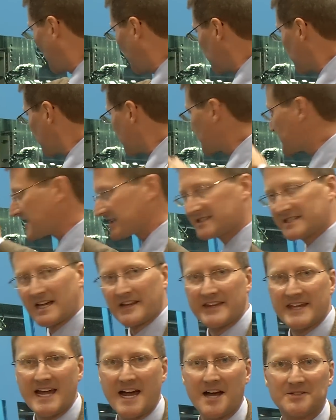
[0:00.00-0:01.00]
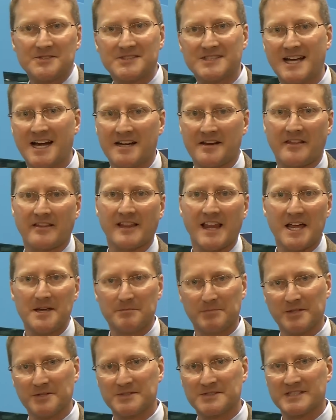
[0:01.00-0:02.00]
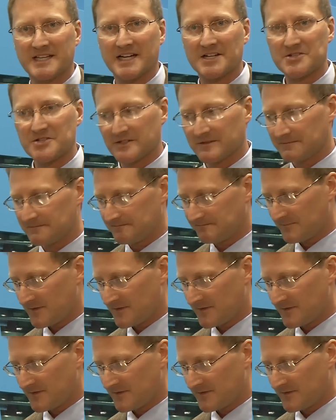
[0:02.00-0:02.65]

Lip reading: which is just on the outside of the light blue section.